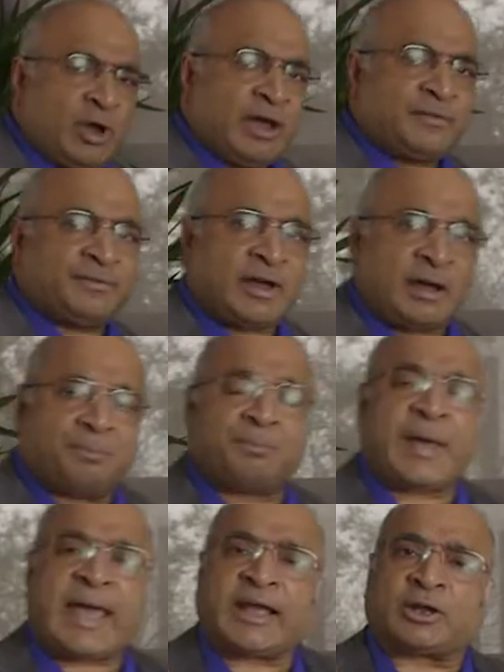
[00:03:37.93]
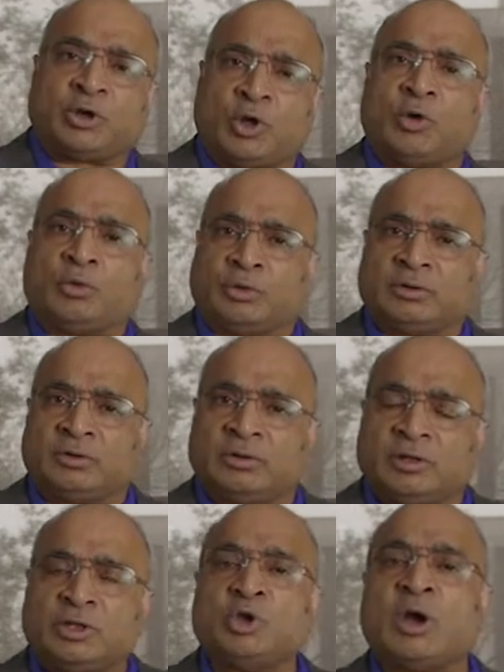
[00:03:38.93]
have a bank loan,
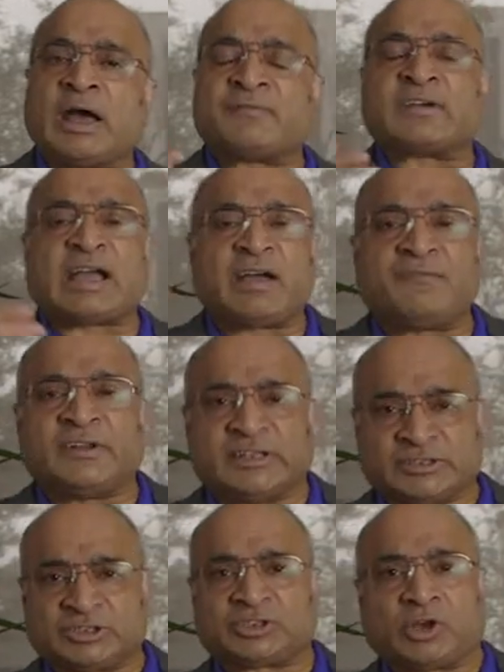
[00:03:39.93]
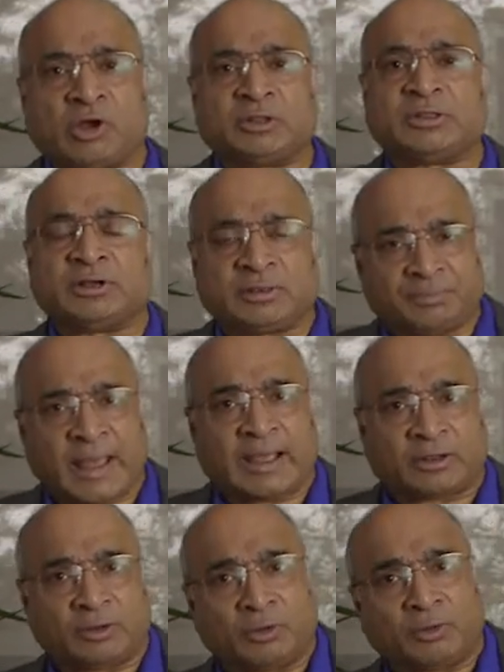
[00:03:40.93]
you have covenants on the
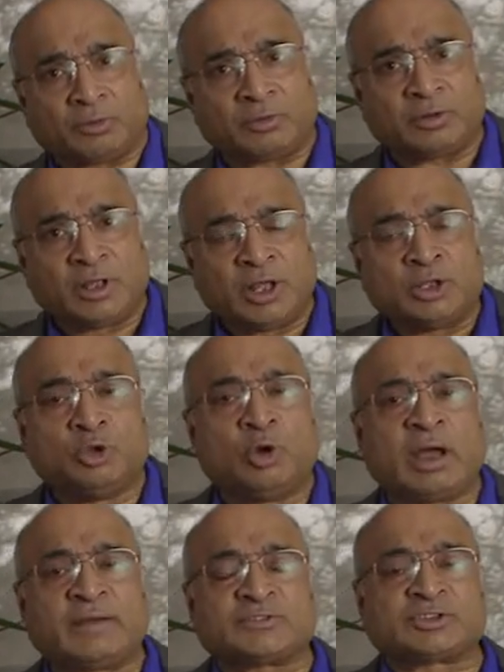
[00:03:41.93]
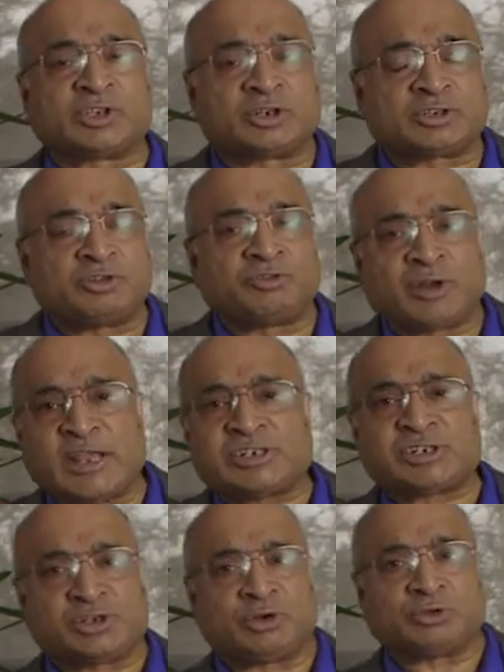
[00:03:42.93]
bank loan. You have certain
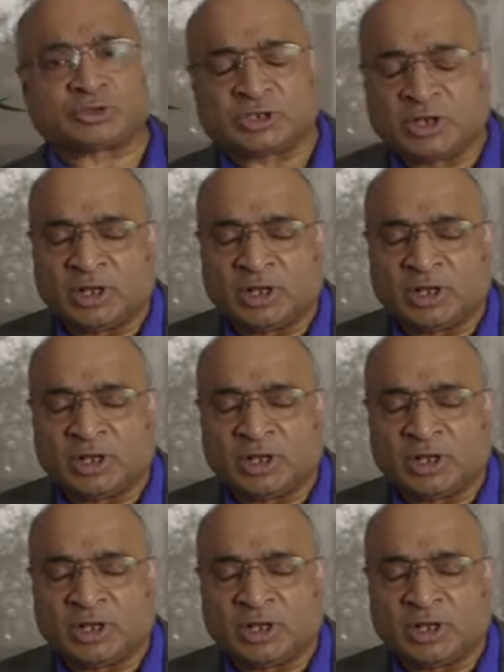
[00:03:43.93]
ratios